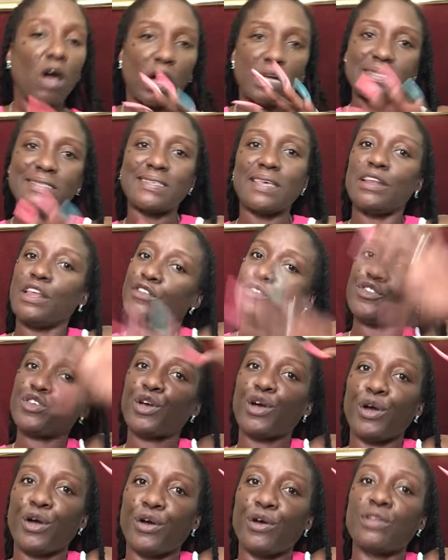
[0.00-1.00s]
until it
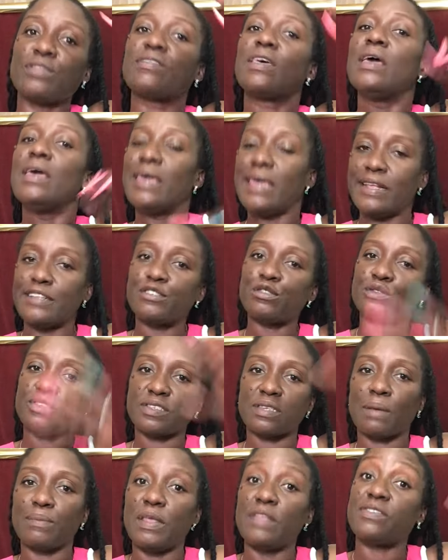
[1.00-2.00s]
turns into
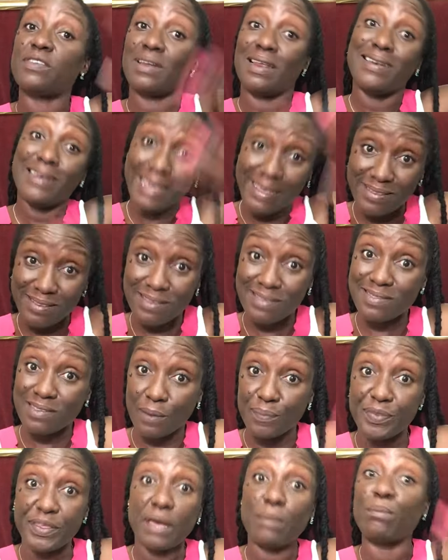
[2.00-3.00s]
some until it leads into
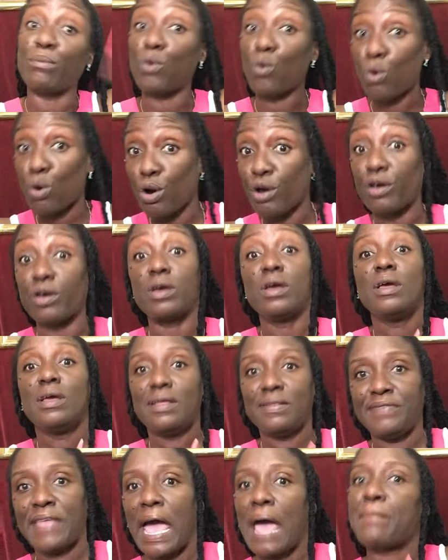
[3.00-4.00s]
something more
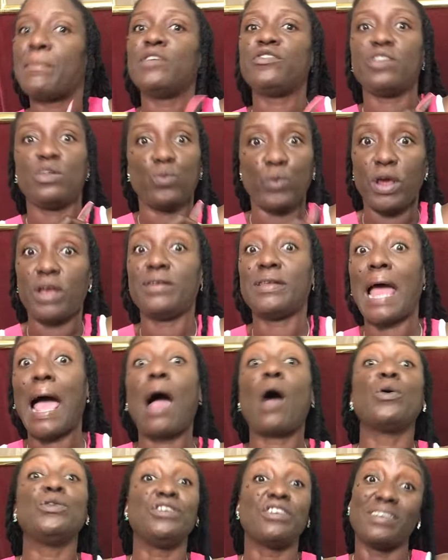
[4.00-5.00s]
damaging where
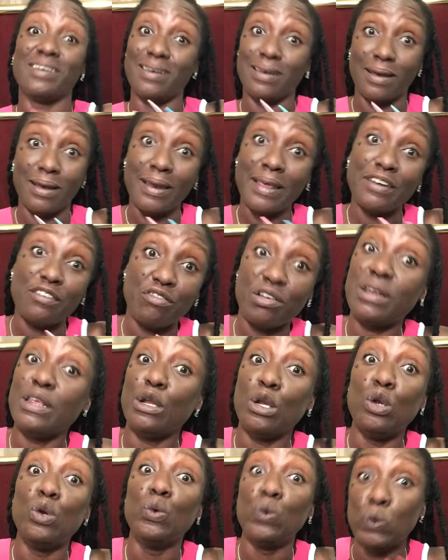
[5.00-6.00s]
now you're literally
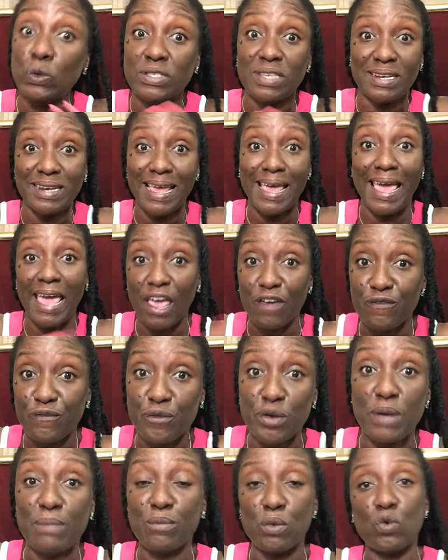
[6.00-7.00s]
losing
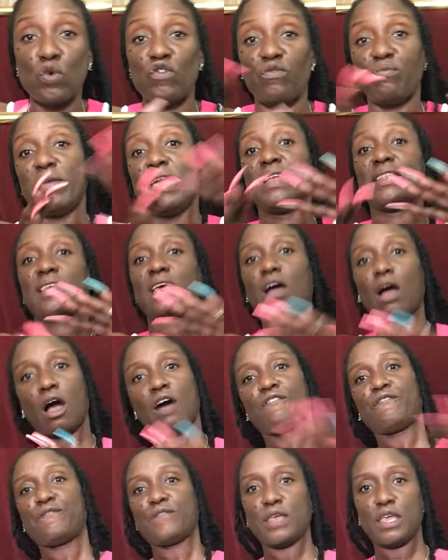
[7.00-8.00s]
every movement
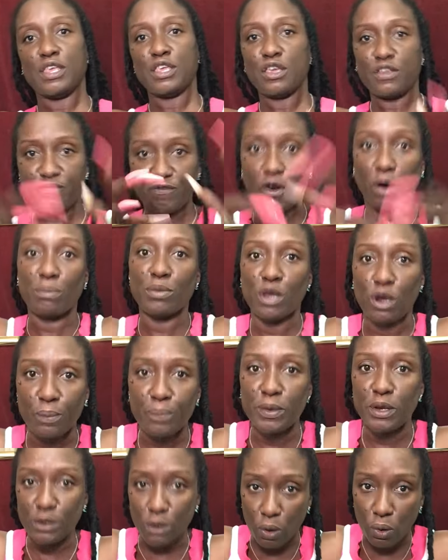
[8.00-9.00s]
of from your
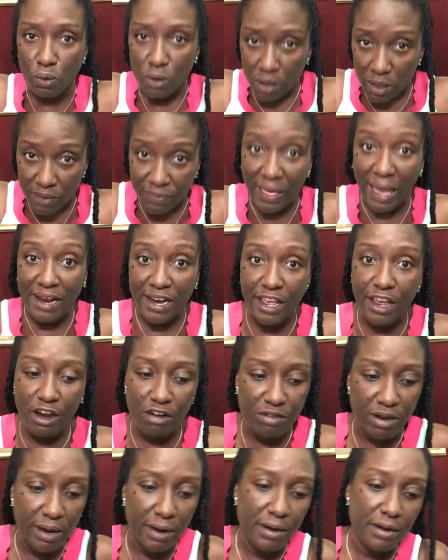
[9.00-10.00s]
you know that
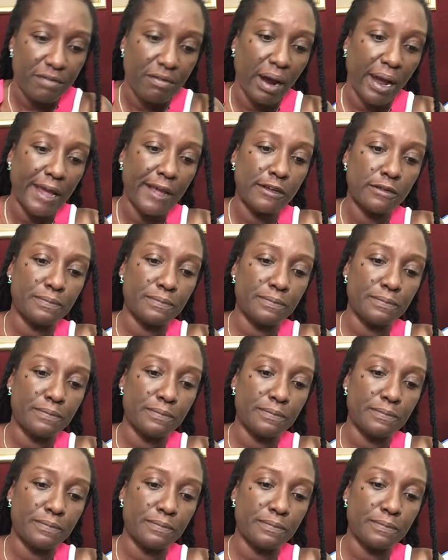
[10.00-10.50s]
area, right?